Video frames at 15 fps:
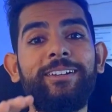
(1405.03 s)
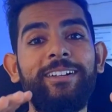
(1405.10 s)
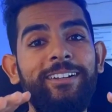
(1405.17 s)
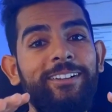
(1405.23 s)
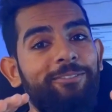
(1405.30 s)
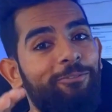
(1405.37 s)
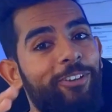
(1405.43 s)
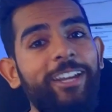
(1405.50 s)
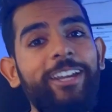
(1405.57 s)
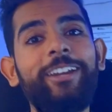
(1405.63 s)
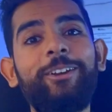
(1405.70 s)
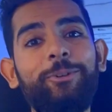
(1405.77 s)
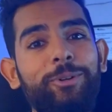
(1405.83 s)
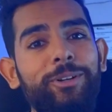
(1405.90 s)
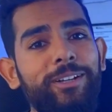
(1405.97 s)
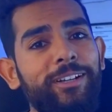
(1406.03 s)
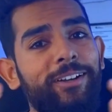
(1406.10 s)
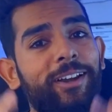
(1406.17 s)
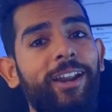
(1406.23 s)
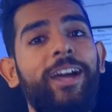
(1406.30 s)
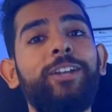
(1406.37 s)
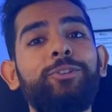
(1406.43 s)
We could
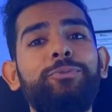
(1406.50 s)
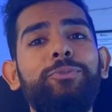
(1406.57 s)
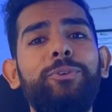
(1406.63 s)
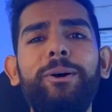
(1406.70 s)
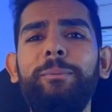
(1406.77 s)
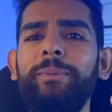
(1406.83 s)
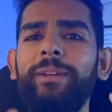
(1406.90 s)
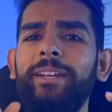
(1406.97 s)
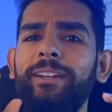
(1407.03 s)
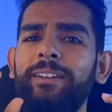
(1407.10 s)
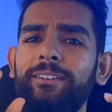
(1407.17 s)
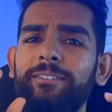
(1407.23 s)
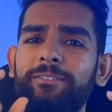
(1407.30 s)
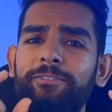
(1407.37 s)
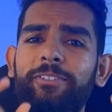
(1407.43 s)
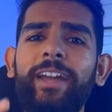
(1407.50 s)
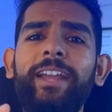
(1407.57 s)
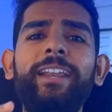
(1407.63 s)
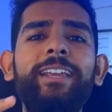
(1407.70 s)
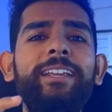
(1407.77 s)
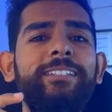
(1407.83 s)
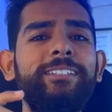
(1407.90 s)
transform in
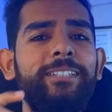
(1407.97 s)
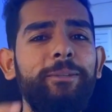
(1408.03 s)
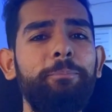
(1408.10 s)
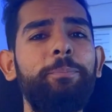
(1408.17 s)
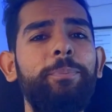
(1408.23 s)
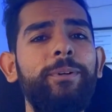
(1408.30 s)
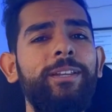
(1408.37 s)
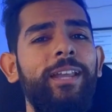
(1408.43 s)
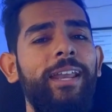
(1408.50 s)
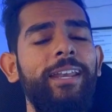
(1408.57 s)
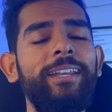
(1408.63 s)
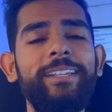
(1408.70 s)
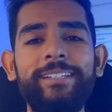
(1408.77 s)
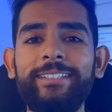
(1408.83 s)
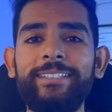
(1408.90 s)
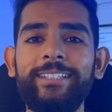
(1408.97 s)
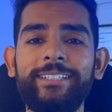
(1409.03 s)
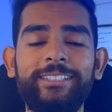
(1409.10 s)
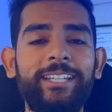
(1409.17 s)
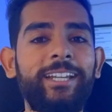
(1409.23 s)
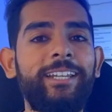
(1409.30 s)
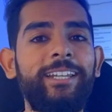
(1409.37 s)
very simple and
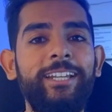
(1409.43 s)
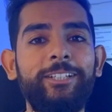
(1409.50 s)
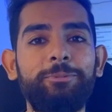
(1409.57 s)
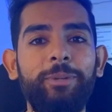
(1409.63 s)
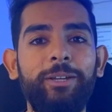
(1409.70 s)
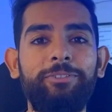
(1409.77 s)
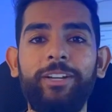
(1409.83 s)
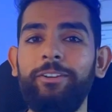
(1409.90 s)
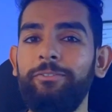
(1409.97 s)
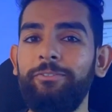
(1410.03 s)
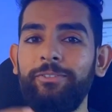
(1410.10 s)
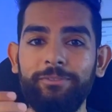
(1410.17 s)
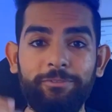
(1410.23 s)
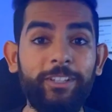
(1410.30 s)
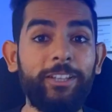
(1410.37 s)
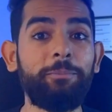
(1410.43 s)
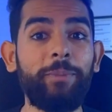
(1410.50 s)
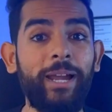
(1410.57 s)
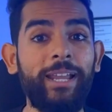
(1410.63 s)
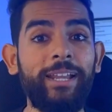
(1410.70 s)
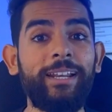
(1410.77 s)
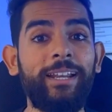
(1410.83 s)
easiest techniques, my friend. With
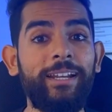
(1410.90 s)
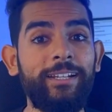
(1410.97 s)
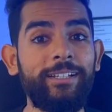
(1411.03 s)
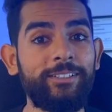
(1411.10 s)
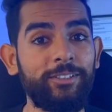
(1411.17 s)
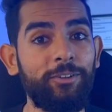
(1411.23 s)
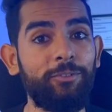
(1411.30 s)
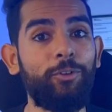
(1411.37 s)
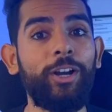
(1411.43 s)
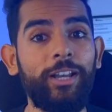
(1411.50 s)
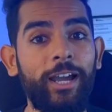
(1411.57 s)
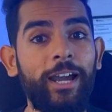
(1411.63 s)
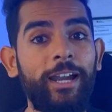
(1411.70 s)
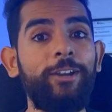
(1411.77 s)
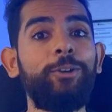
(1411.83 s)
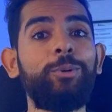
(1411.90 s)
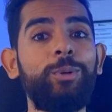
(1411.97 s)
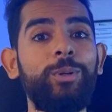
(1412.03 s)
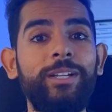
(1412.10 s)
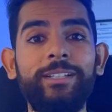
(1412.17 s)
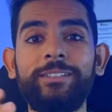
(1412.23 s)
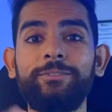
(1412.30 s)
my clients, what I do
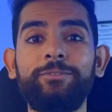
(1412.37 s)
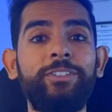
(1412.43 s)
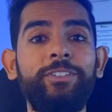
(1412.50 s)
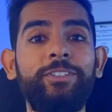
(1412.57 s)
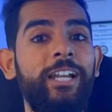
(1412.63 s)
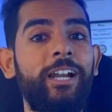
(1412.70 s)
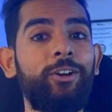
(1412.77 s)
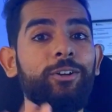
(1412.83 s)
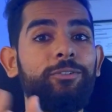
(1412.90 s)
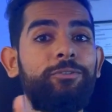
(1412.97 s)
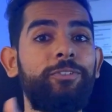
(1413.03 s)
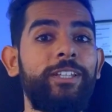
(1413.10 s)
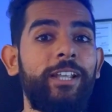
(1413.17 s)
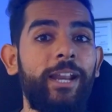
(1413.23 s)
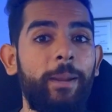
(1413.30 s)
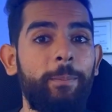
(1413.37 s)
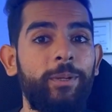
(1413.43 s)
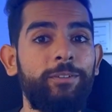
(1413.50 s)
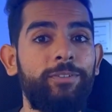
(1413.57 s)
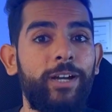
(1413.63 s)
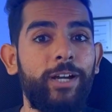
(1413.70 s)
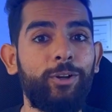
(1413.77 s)
is we start off with a
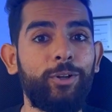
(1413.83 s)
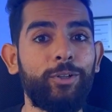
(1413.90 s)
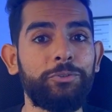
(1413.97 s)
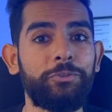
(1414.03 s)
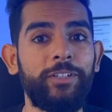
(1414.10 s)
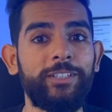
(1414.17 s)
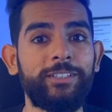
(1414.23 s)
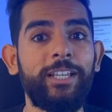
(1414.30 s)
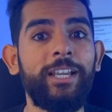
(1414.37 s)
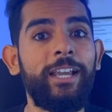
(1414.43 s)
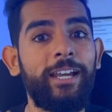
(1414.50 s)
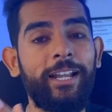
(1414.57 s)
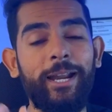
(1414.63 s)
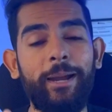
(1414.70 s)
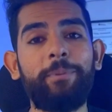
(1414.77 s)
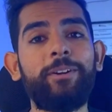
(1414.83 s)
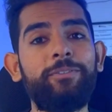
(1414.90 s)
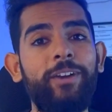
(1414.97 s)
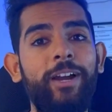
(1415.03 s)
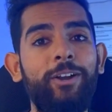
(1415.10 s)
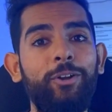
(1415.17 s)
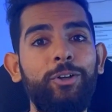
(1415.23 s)
rapid fat loss phase. Rapid
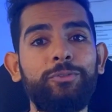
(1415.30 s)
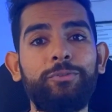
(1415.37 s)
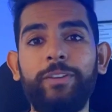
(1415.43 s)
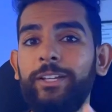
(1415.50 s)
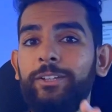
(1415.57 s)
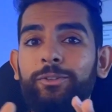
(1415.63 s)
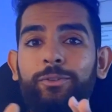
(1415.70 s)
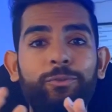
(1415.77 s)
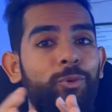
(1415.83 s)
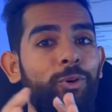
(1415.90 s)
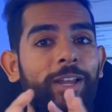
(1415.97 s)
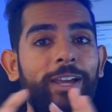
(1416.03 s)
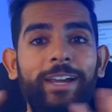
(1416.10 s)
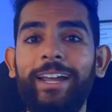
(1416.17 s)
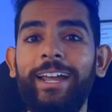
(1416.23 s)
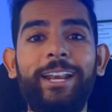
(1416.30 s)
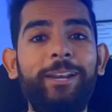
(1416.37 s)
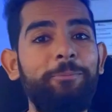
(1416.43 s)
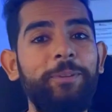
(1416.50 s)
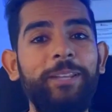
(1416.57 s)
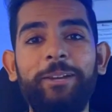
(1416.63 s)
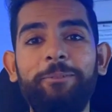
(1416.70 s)
fat loss phase would
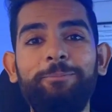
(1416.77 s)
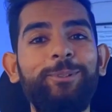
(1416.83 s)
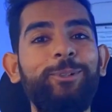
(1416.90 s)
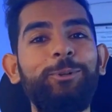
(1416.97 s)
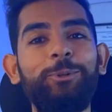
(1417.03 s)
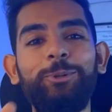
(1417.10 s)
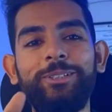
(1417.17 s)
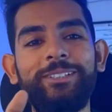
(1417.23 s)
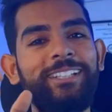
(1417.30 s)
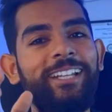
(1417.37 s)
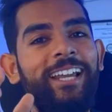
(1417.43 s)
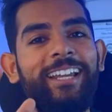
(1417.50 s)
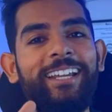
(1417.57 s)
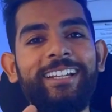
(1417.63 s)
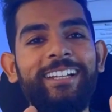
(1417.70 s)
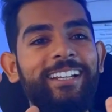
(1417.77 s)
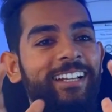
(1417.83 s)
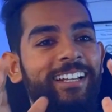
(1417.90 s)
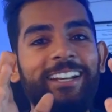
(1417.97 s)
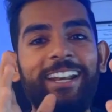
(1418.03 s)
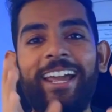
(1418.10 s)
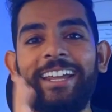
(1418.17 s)
help them lose
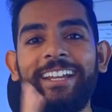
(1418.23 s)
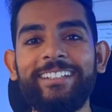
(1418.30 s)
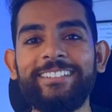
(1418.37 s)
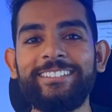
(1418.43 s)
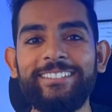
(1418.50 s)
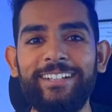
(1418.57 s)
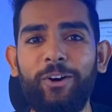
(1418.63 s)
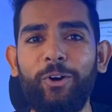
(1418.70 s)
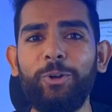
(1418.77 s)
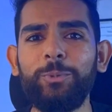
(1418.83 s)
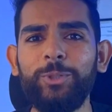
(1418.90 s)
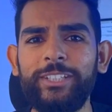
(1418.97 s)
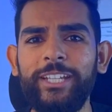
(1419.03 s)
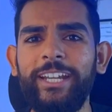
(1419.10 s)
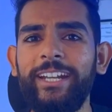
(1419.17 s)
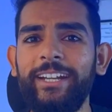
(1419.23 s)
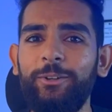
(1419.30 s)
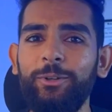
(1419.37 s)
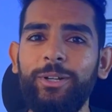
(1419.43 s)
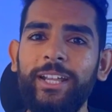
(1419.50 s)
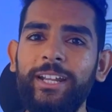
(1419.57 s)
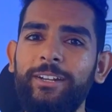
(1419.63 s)
like almost 8
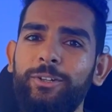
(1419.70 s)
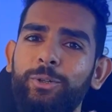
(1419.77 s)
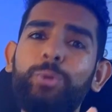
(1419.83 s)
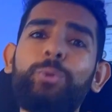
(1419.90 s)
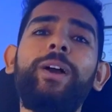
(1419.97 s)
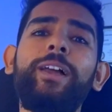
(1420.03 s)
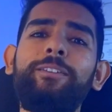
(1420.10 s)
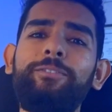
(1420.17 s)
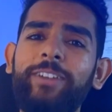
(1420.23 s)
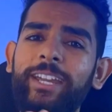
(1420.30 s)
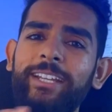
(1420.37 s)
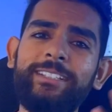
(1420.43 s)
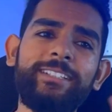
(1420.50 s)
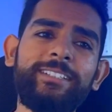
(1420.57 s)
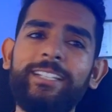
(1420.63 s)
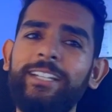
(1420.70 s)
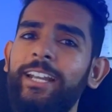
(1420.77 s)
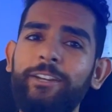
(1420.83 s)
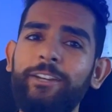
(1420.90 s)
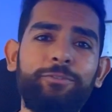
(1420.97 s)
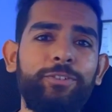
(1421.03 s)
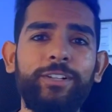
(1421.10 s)
to 10 to 12 kgs in
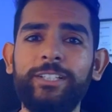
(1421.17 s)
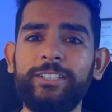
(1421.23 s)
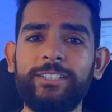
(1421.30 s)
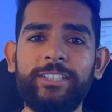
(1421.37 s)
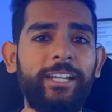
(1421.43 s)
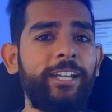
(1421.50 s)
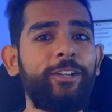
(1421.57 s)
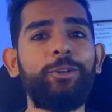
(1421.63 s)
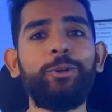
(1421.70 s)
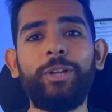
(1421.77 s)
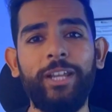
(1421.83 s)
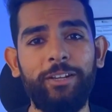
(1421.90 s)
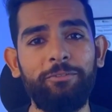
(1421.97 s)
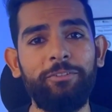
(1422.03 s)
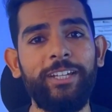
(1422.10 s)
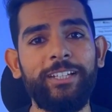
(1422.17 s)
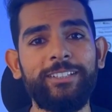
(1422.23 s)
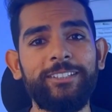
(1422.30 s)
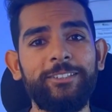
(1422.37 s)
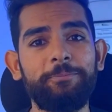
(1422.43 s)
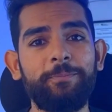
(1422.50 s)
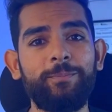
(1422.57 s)
like first 8 to 10
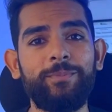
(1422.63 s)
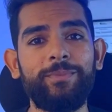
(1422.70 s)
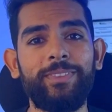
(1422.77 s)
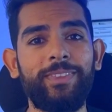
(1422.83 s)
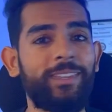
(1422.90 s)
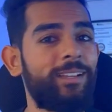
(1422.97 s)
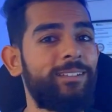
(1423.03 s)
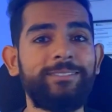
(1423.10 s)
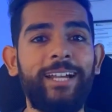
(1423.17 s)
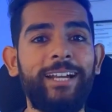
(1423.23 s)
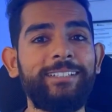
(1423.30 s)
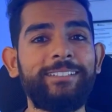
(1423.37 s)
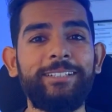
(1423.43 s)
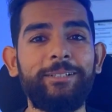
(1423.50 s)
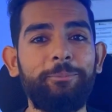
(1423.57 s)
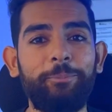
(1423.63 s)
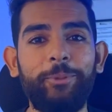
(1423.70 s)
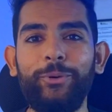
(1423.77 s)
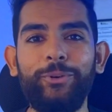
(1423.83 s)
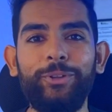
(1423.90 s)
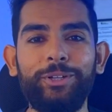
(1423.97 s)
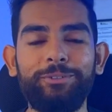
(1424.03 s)
weeks. That is the
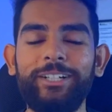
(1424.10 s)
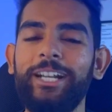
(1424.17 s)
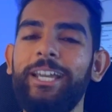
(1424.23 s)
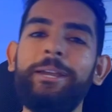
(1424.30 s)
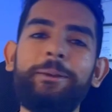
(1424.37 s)
beauty of it.